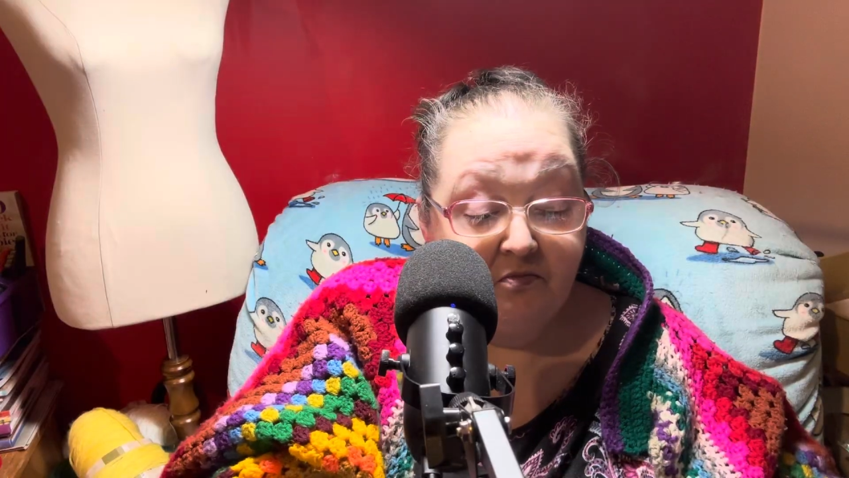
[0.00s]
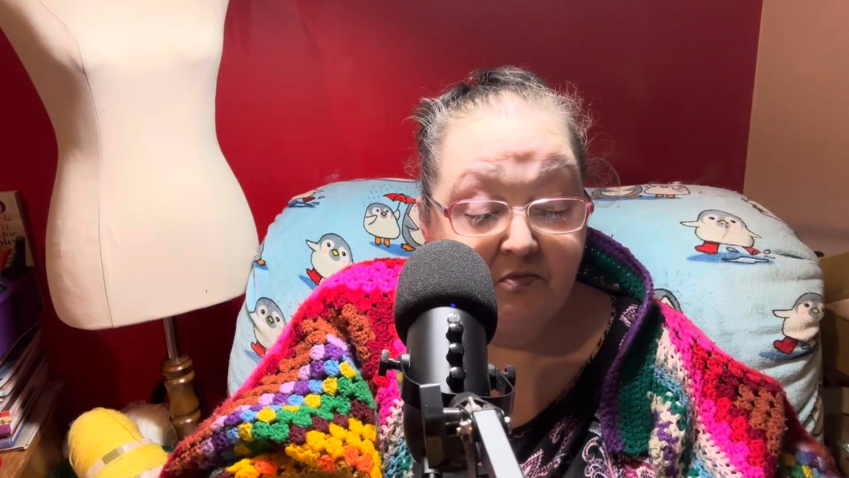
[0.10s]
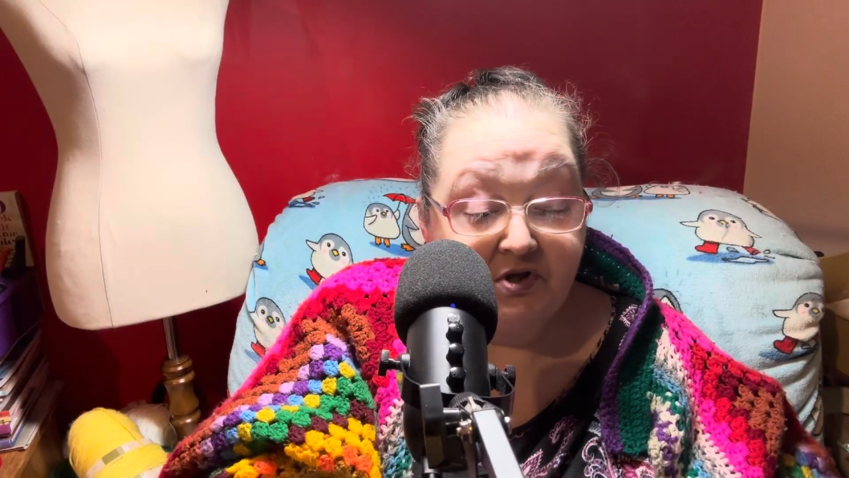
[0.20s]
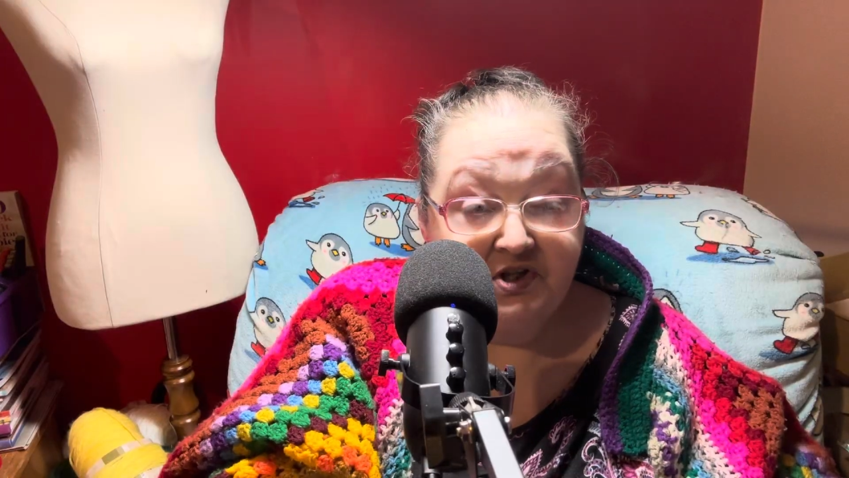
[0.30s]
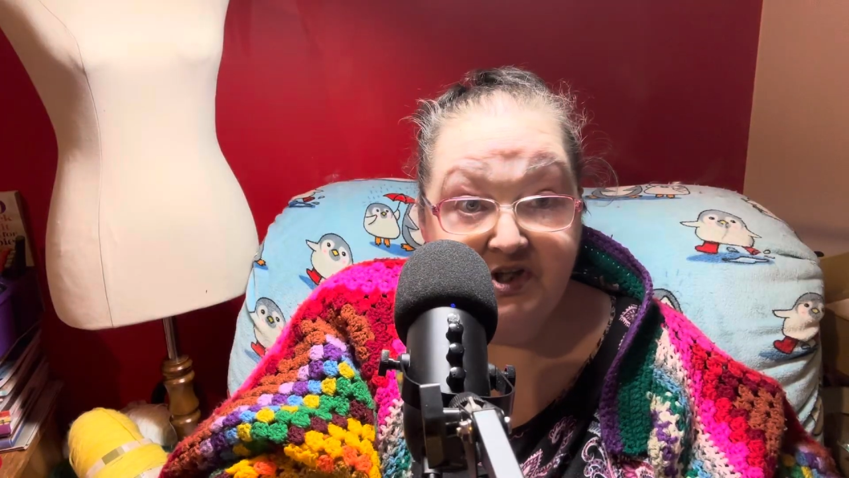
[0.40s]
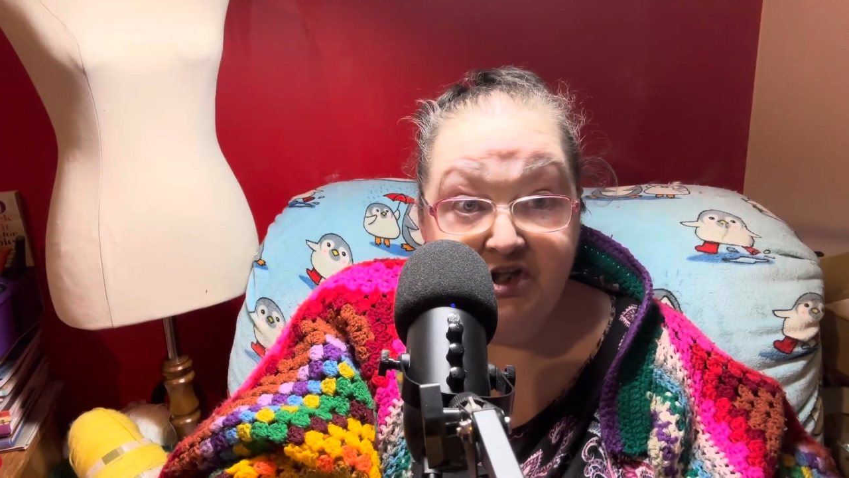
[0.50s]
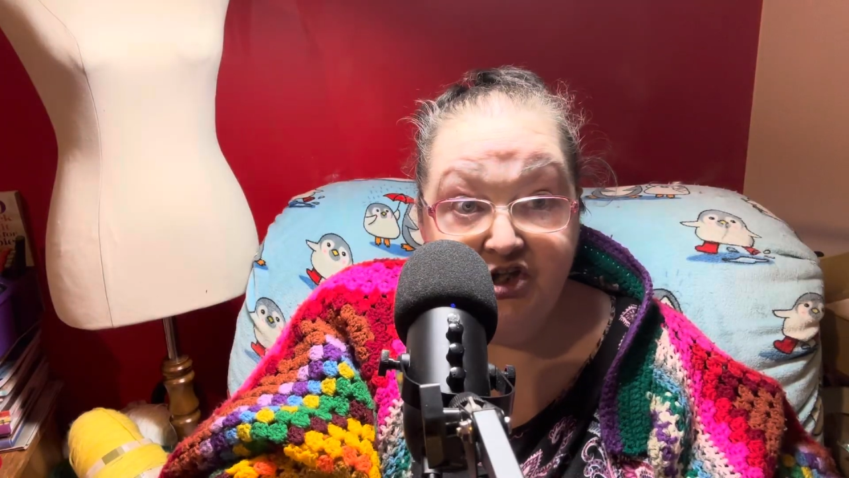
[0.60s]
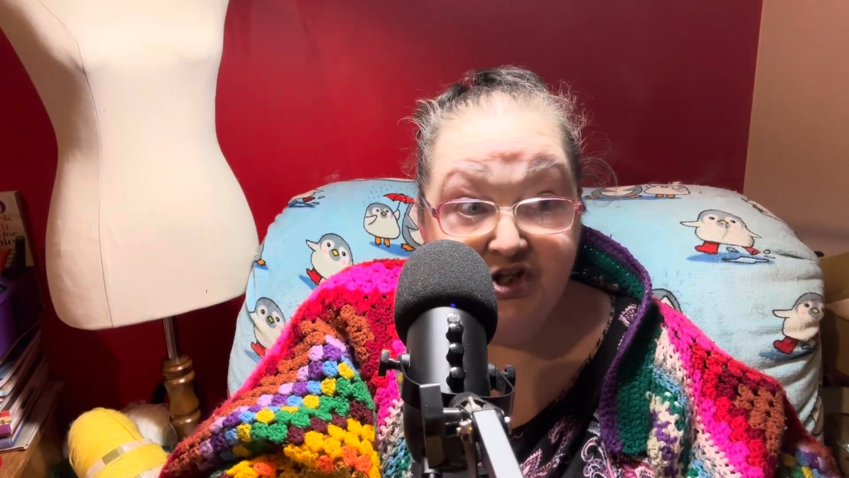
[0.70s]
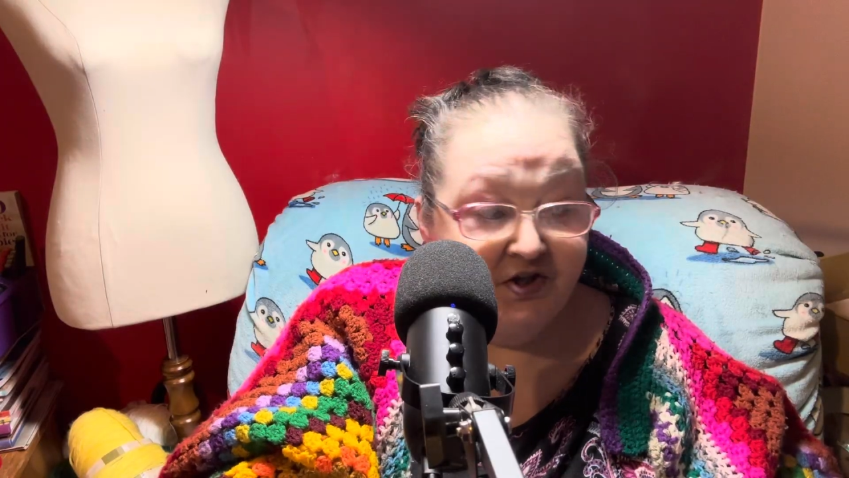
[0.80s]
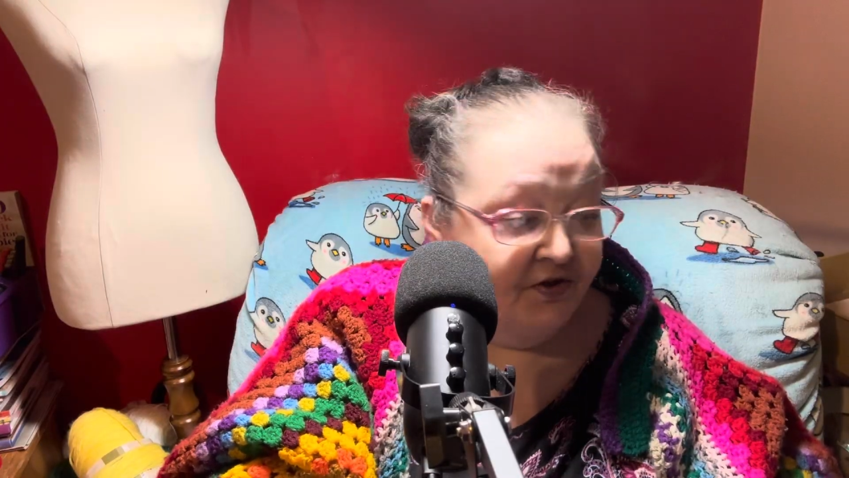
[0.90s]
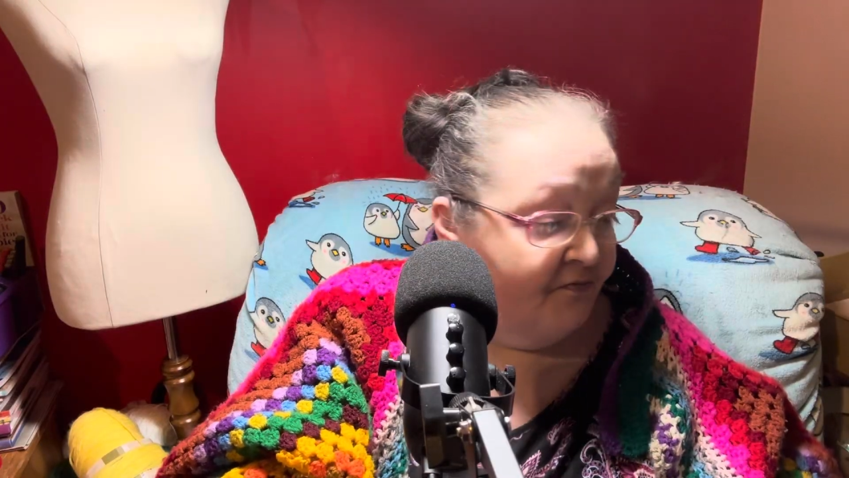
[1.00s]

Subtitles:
stitches.